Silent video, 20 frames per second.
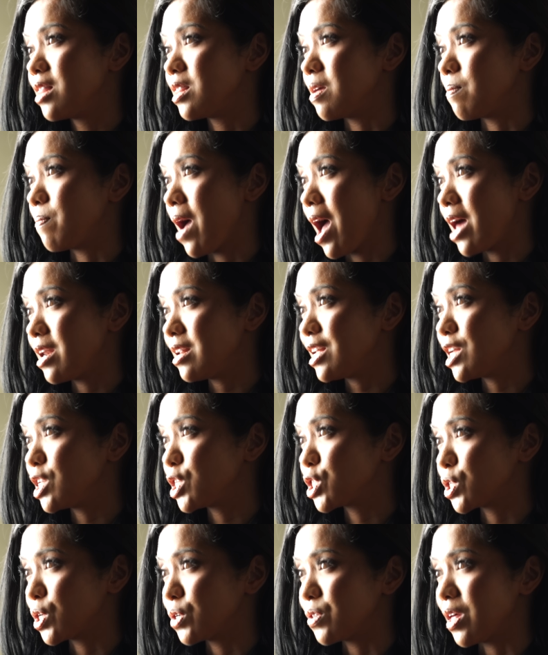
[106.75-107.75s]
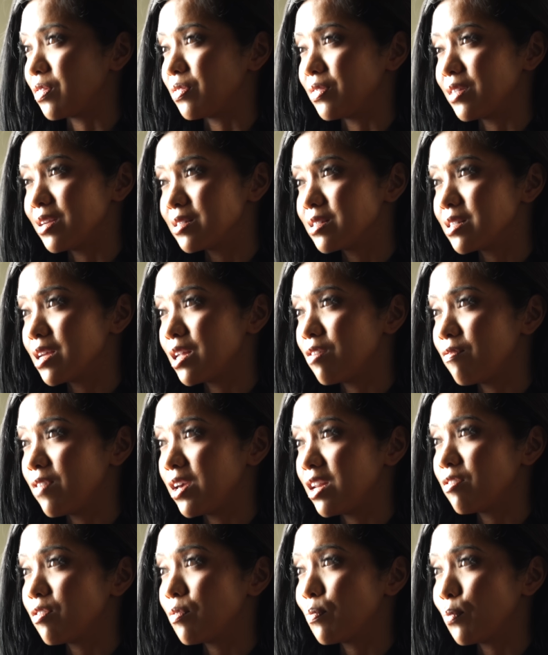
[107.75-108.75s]
The patent ensured that this
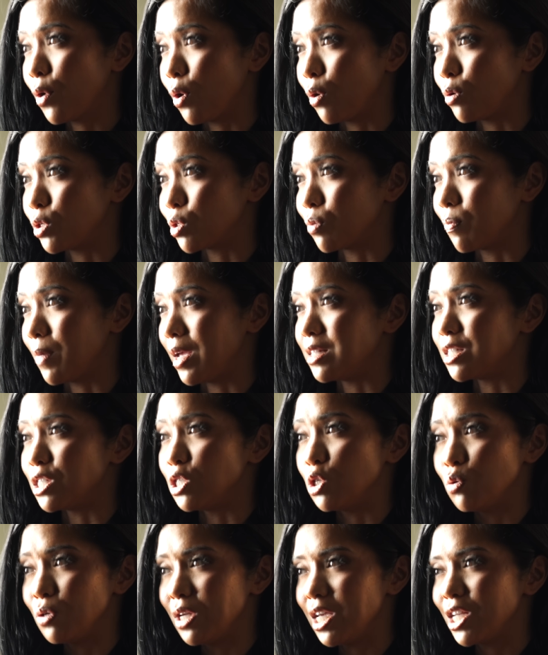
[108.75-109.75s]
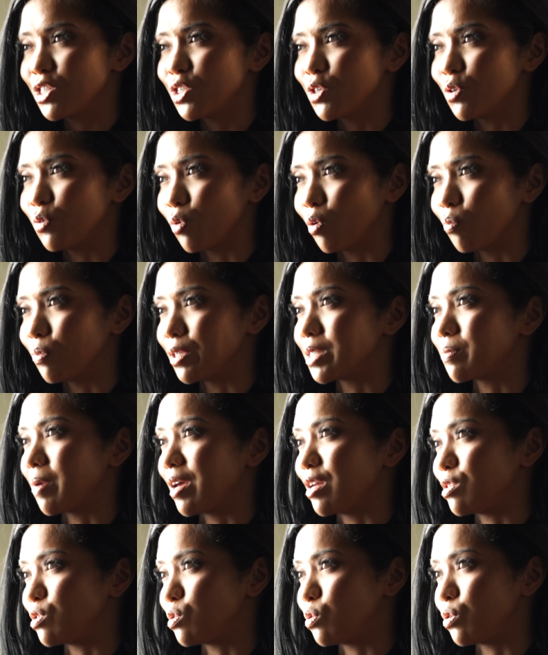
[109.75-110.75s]
innovative approach remains unique to Robles
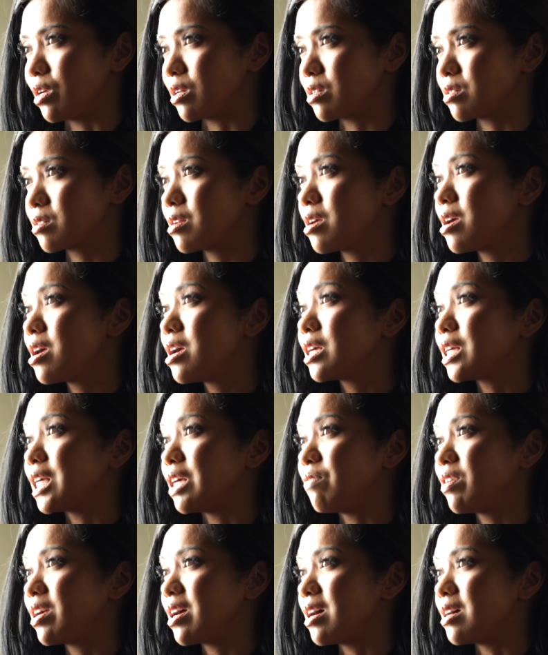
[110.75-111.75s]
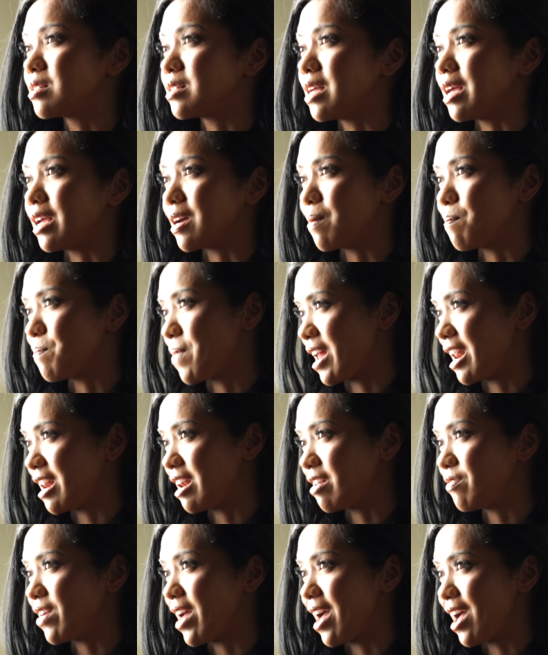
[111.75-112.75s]
BioCeutics, giving us a
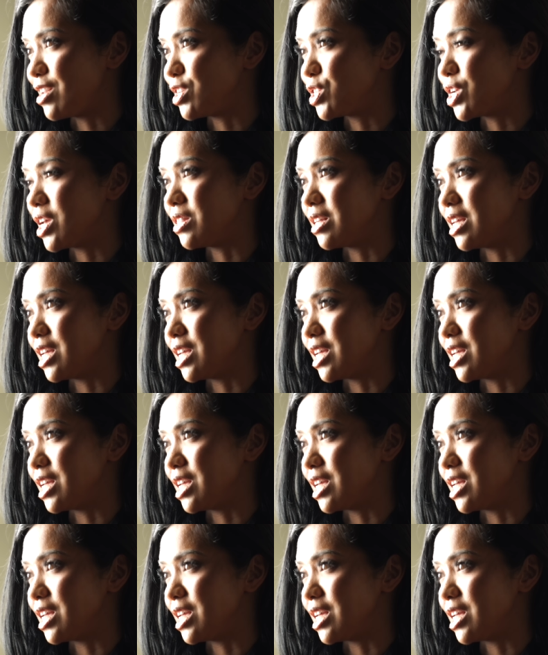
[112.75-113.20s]
competitive edge in the